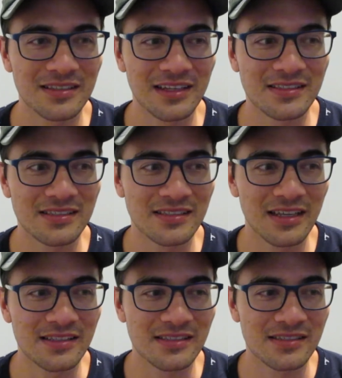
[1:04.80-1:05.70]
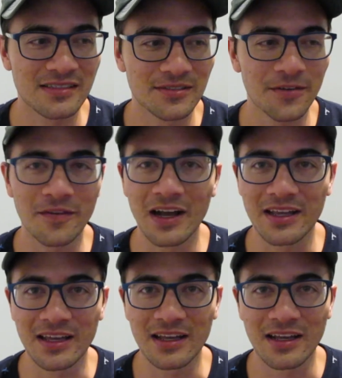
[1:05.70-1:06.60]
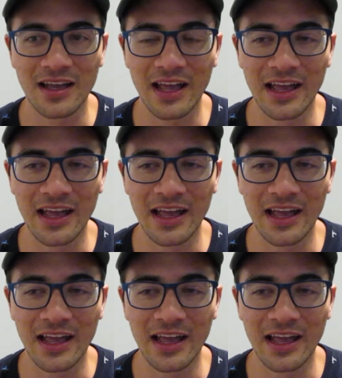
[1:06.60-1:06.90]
it's nerve-wracking,